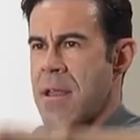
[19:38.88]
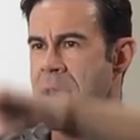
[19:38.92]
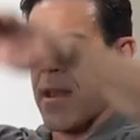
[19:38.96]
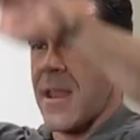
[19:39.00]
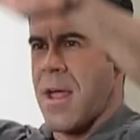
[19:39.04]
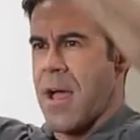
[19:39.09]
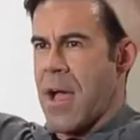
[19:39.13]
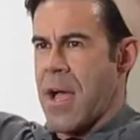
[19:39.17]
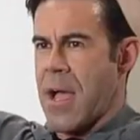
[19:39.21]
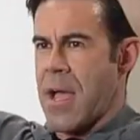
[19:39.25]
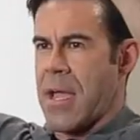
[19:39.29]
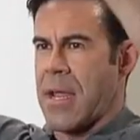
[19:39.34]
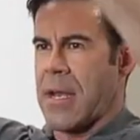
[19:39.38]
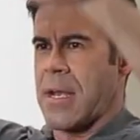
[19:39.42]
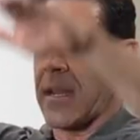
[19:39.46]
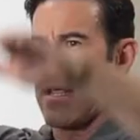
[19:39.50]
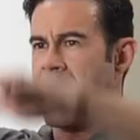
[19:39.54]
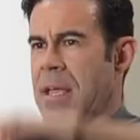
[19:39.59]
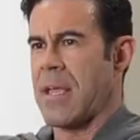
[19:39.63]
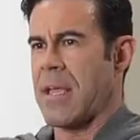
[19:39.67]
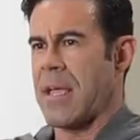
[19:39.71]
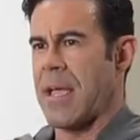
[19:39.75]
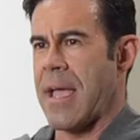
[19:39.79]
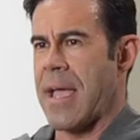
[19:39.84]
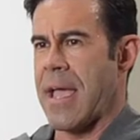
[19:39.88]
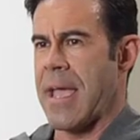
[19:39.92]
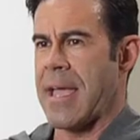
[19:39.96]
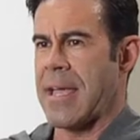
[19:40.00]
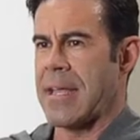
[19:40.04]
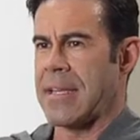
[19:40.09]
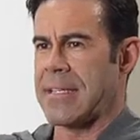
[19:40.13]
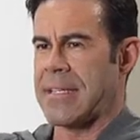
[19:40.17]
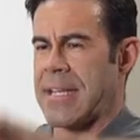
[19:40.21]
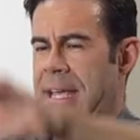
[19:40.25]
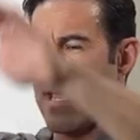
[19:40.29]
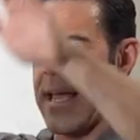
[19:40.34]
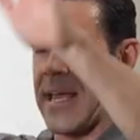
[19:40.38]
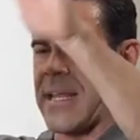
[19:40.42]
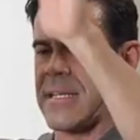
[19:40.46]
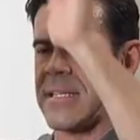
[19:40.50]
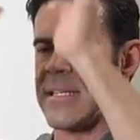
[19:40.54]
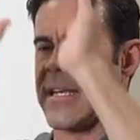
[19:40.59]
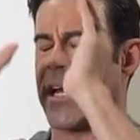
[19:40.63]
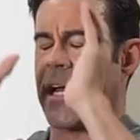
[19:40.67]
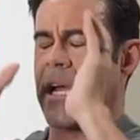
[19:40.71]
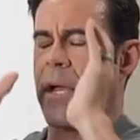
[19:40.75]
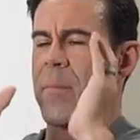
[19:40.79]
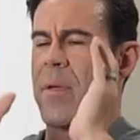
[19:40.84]
9, and 10.
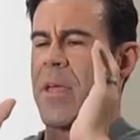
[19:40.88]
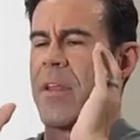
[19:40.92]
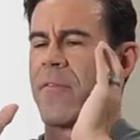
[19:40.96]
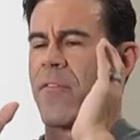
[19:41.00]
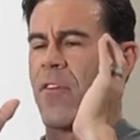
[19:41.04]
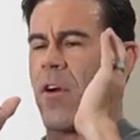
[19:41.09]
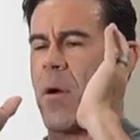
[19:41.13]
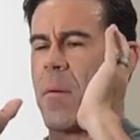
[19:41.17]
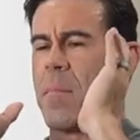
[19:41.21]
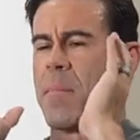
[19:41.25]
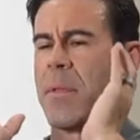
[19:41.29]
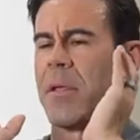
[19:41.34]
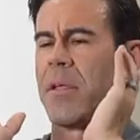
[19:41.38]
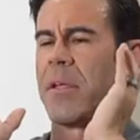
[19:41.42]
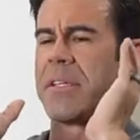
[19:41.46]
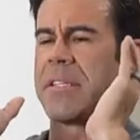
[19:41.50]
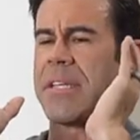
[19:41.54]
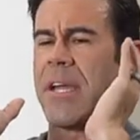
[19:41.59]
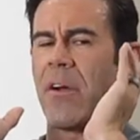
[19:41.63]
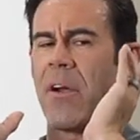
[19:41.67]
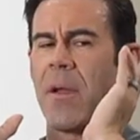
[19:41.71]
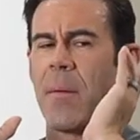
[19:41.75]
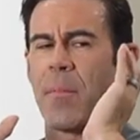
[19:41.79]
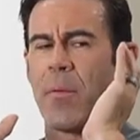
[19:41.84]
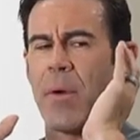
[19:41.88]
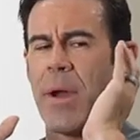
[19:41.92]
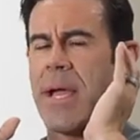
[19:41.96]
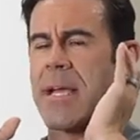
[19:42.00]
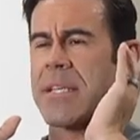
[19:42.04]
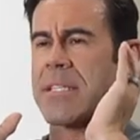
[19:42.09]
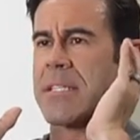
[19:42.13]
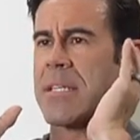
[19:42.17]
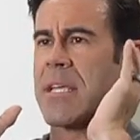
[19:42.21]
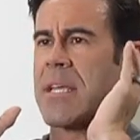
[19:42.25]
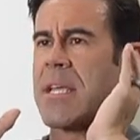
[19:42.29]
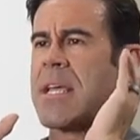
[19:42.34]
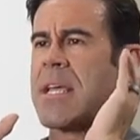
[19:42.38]
Tuck them in for our military press.